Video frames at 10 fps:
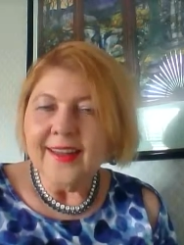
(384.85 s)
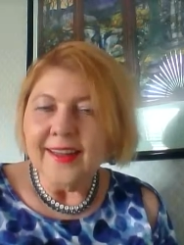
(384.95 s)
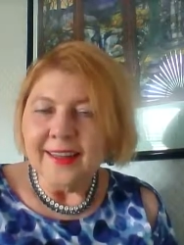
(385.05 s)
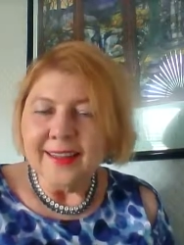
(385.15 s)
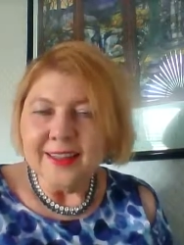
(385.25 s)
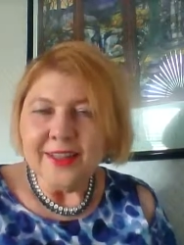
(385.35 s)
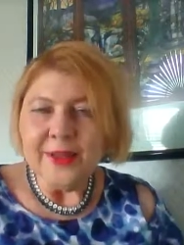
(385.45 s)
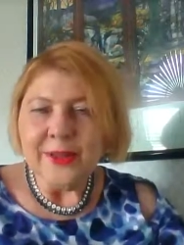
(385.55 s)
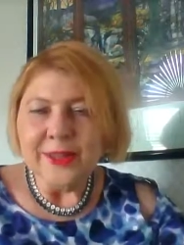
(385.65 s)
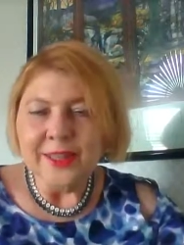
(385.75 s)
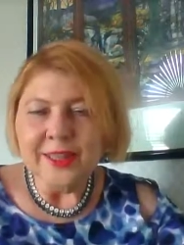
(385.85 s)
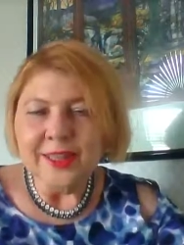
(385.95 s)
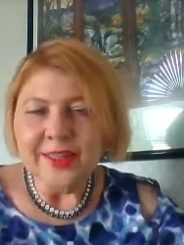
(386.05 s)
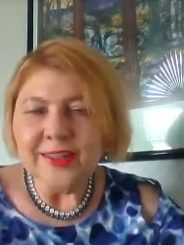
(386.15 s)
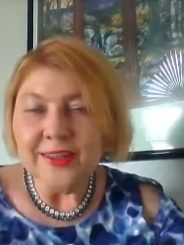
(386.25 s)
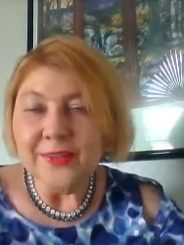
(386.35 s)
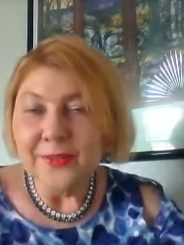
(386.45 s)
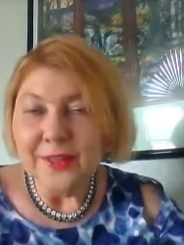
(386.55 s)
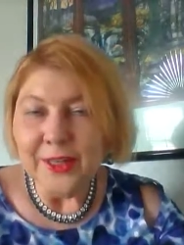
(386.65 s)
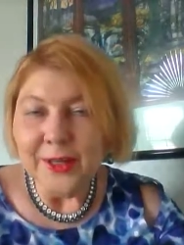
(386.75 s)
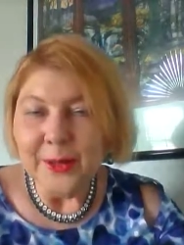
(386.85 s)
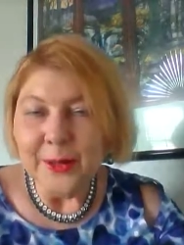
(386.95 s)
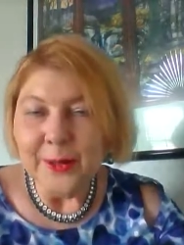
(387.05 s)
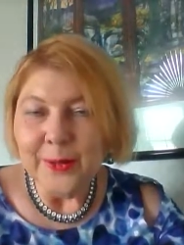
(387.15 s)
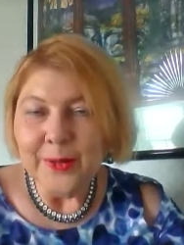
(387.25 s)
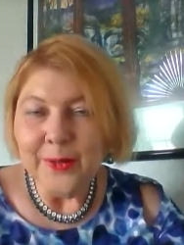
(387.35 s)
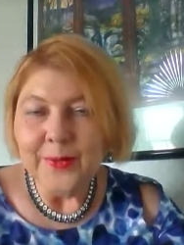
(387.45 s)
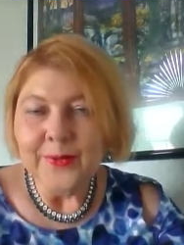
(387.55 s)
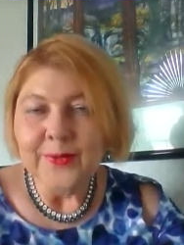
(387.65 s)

and I'll see you in the next video.